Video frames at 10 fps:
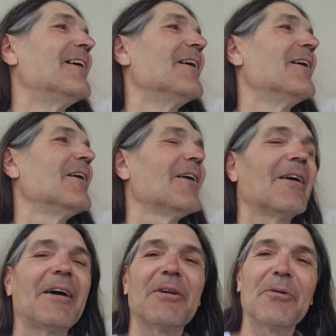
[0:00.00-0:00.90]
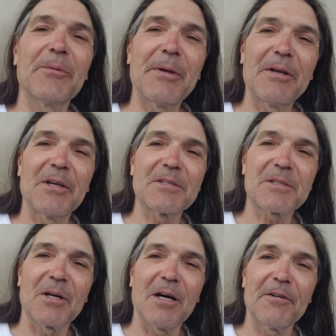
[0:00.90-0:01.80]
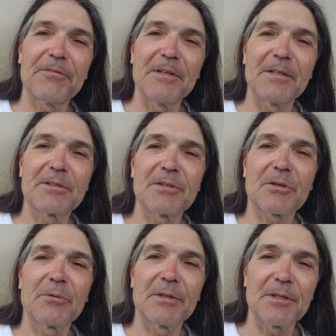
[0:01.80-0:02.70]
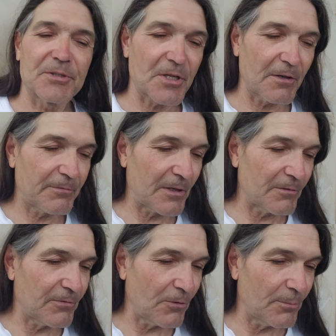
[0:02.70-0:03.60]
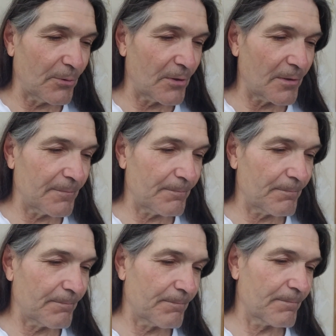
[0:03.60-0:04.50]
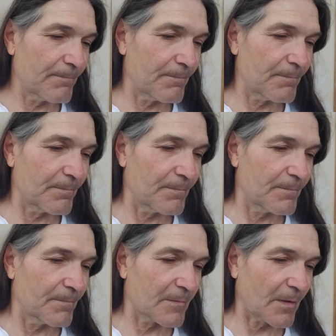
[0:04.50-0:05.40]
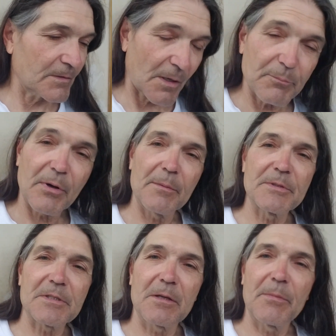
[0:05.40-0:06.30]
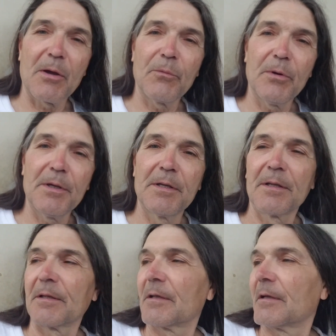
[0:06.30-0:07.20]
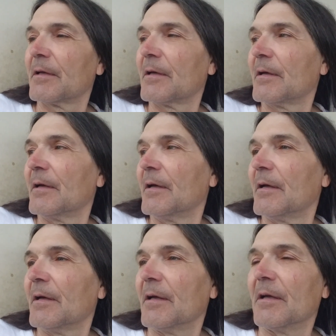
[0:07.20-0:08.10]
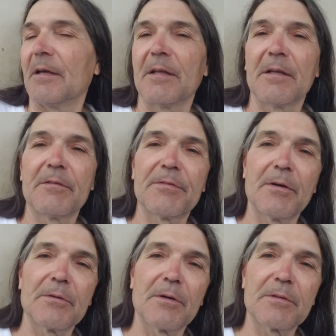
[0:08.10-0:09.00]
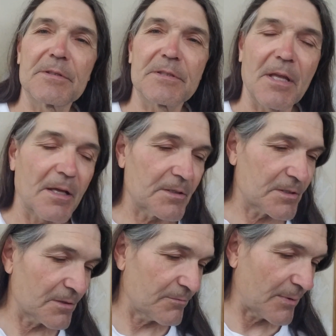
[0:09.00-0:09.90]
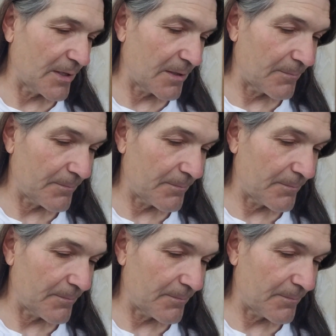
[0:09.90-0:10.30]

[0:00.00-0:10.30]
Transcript: Oh, I know we made iced coffee and took one to Jeff at Full Bore, because I promised him I would, and found out the status of my